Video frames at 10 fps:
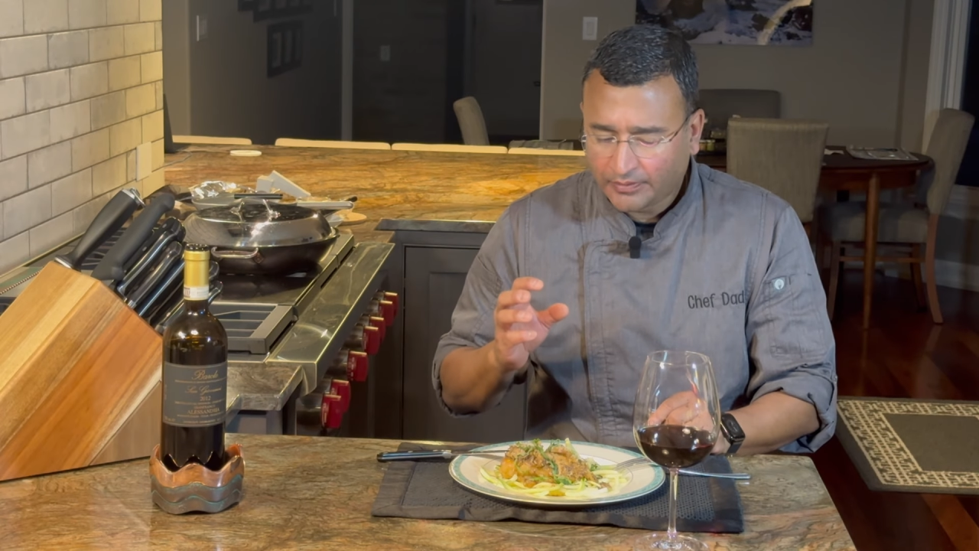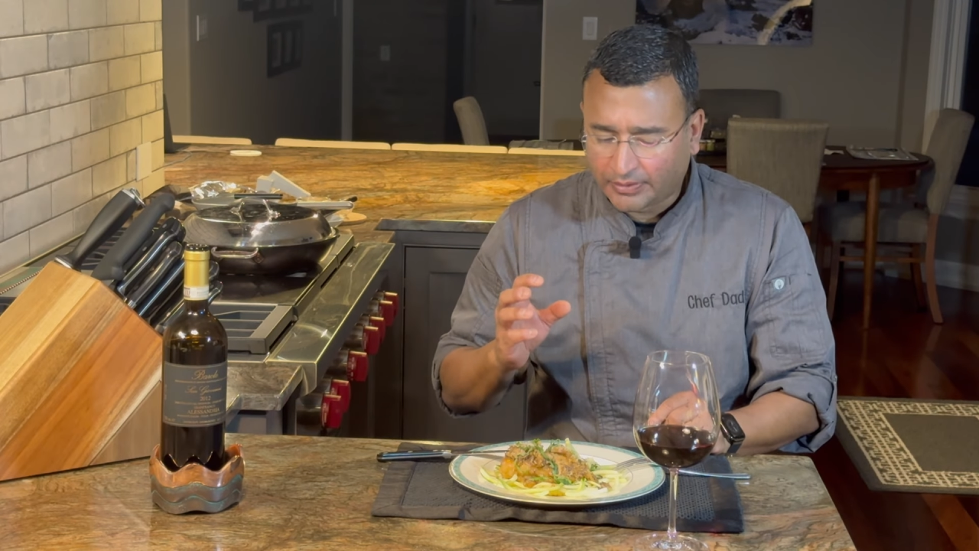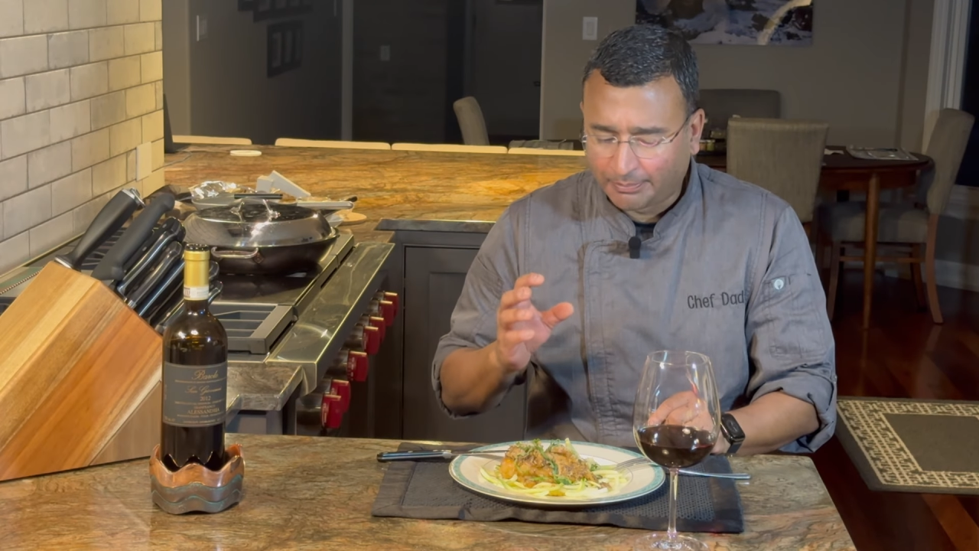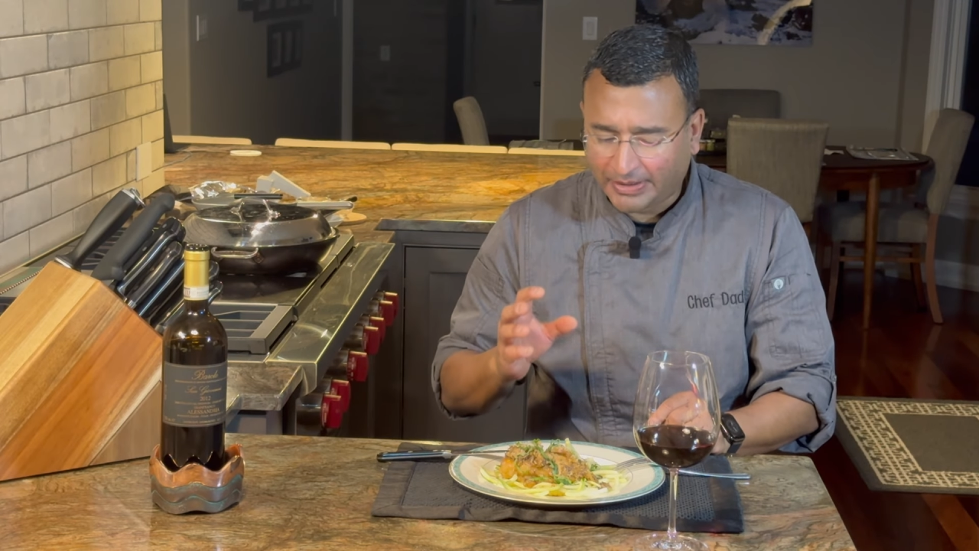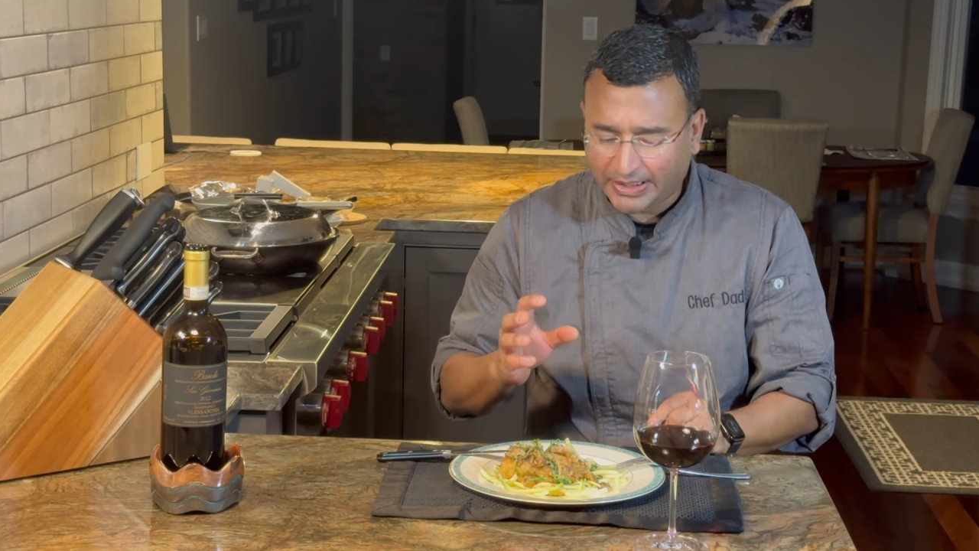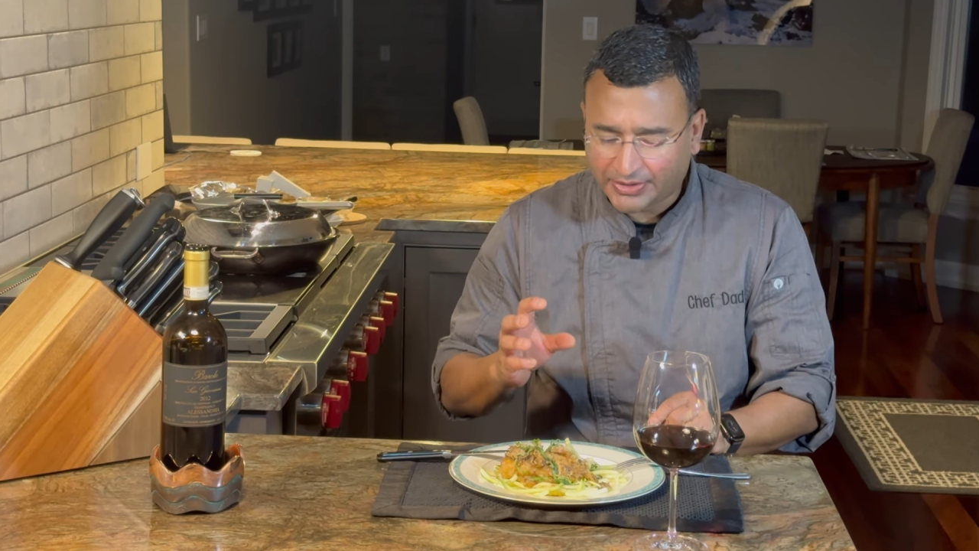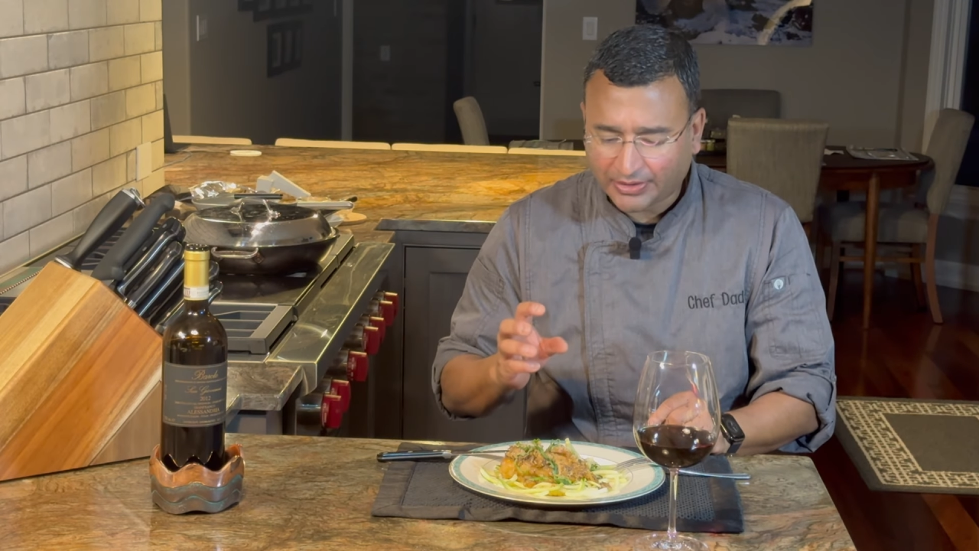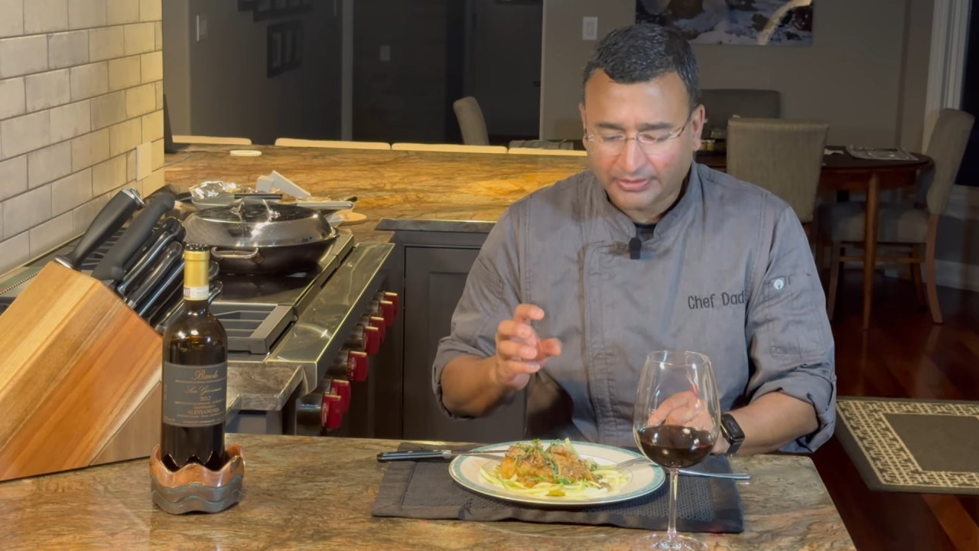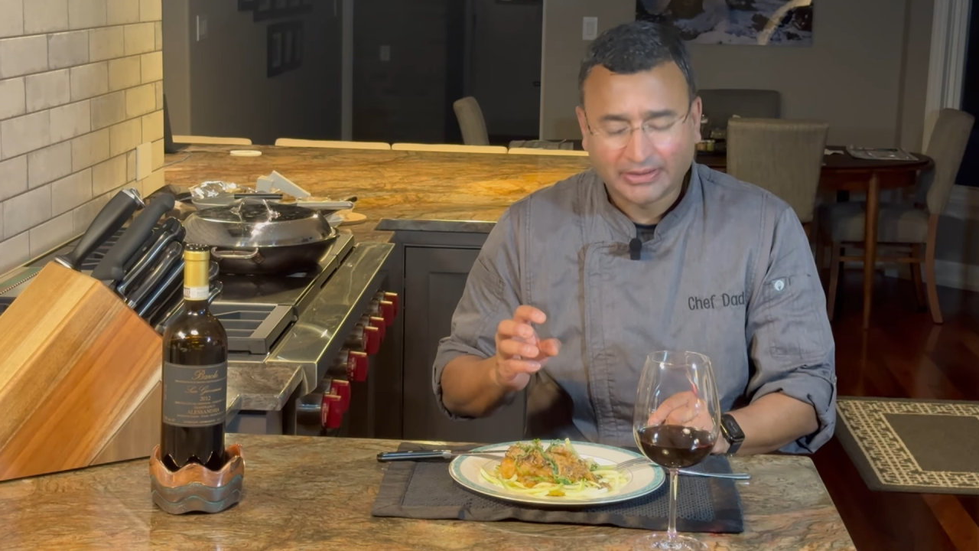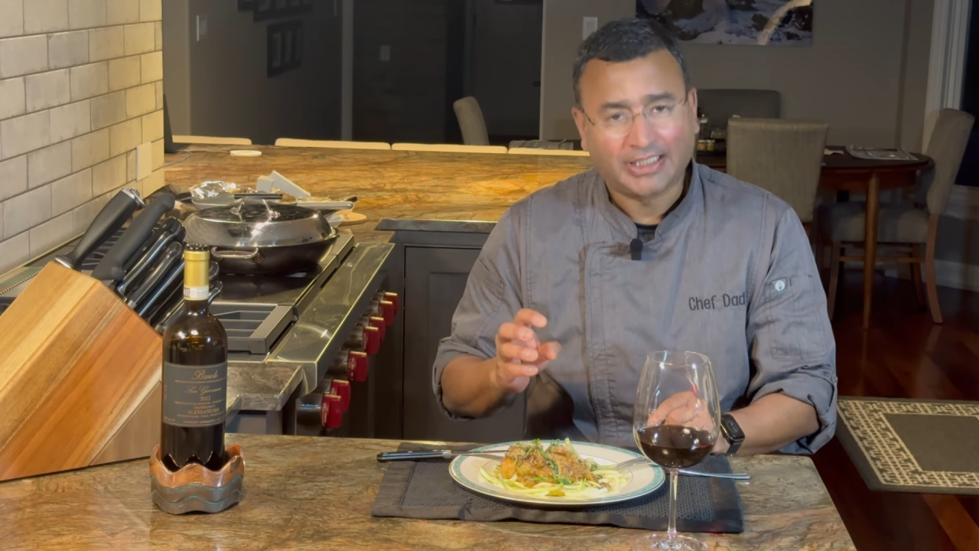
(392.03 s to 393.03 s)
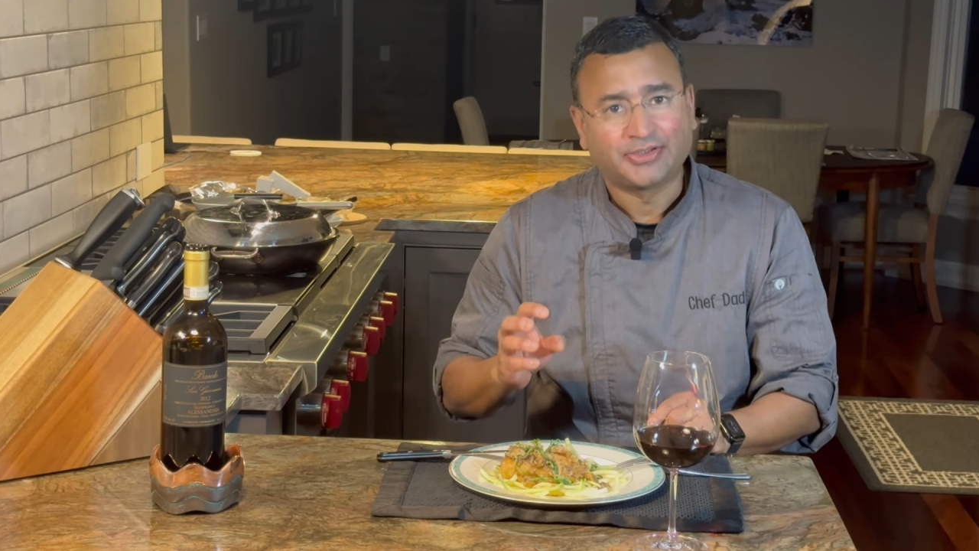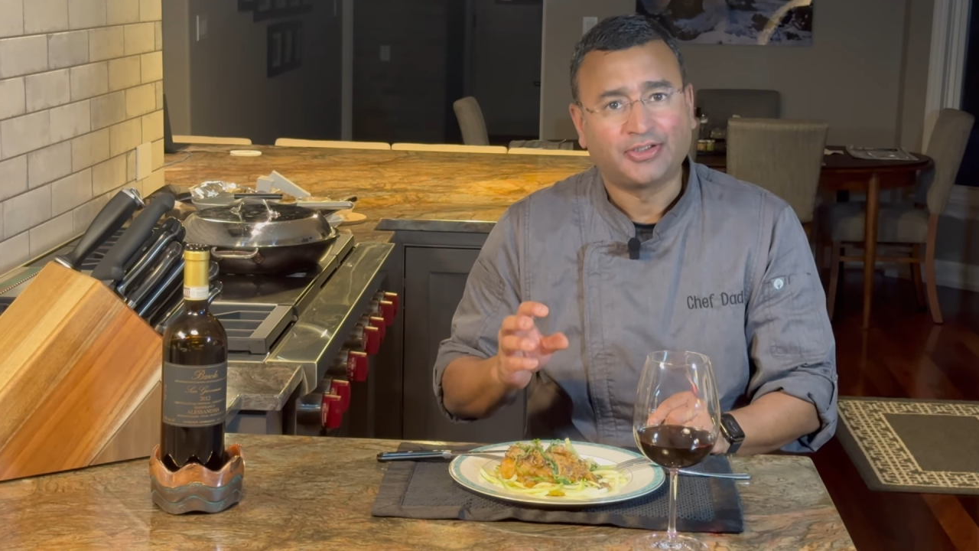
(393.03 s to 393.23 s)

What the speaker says: The basil adds